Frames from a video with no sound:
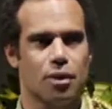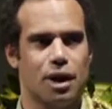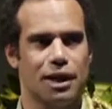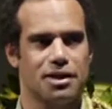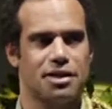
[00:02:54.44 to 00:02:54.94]

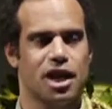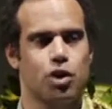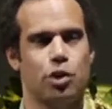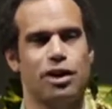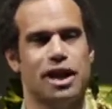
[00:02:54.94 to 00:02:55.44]
at this stage
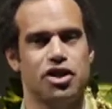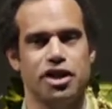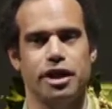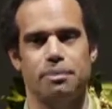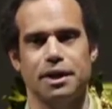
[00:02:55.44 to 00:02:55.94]
we only had
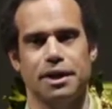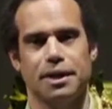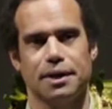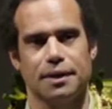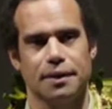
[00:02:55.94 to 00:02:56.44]
GDP
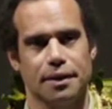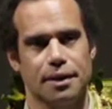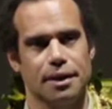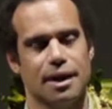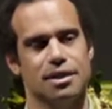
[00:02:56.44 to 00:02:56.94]

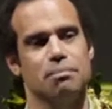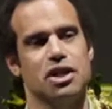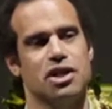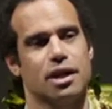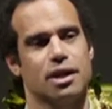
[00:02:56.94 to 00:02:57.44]
as a
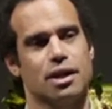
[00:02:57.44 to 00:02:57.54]
measure,